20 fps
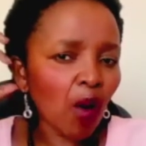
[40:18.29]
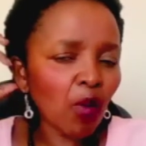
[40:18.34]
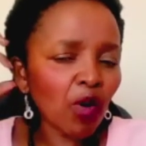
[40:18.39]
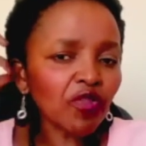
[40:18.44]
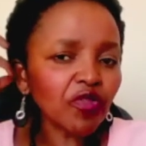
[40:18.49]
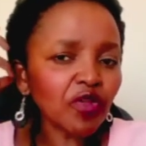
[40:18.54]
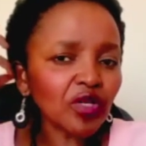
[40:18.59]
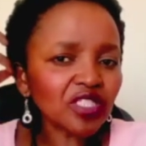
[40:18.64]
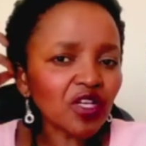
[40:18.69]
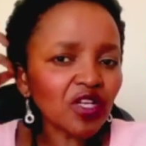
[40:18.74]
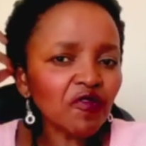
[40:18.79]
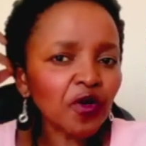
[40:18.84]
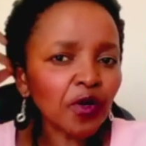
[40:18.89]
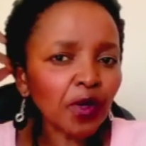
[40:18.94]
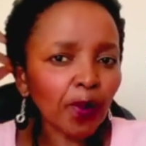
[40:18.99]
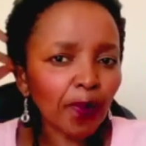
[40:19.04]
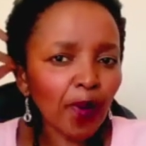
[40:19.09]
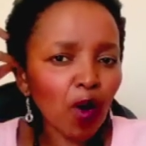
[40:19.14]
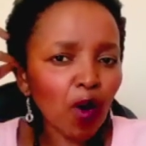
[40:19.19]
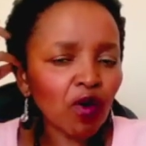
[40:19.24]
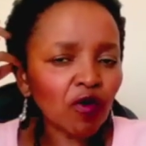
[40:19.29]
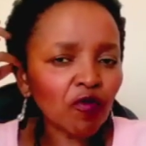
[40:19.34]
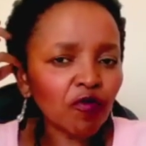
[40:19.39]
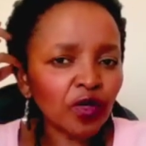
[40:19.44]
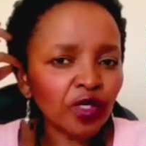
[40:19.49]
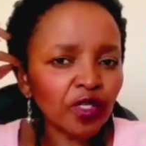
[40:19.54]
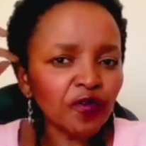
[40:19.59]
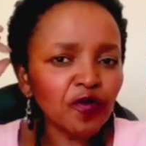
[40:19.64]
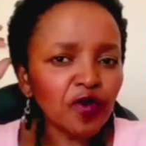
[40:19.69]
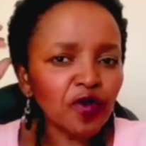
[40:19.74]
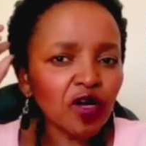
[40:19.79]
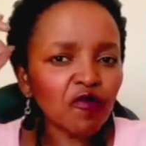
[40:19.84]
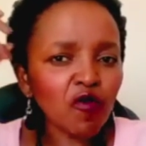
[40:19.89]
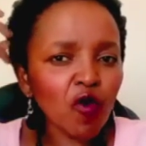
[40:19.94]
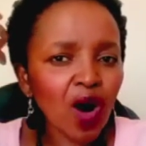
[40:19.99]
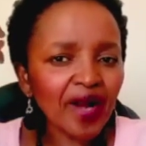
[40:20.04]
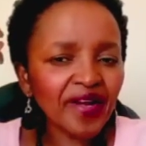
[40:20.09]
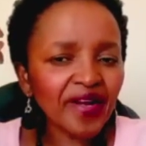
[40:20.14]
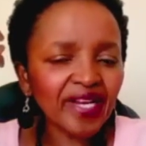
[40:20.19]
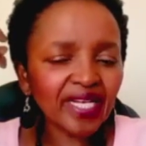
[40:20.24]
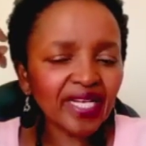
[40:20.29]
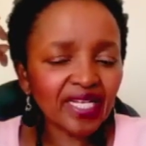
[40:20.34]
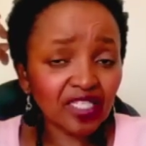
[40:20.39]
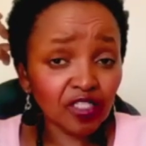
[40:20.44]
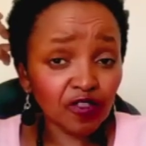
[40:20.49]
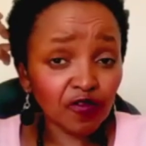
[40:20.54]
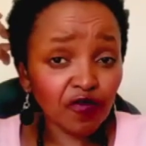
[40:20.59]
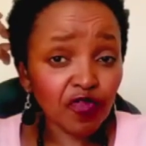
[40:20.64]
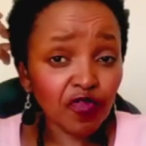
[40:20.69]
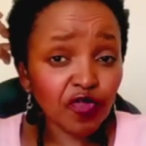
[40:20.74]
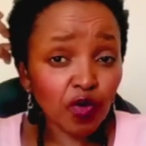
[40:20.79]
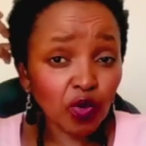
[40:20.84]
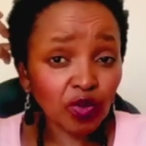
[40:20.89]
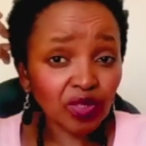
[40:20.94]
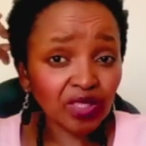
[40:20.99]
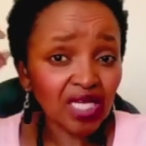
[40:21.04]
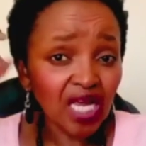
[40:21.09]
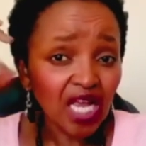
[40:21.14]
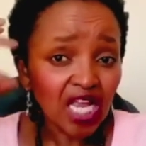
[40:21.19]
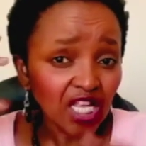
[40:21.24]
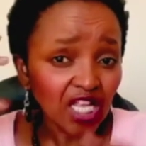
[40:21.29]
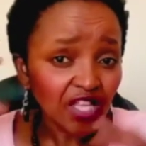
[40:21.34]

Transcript: Our thoughts are very powerful. If you have one negative thought,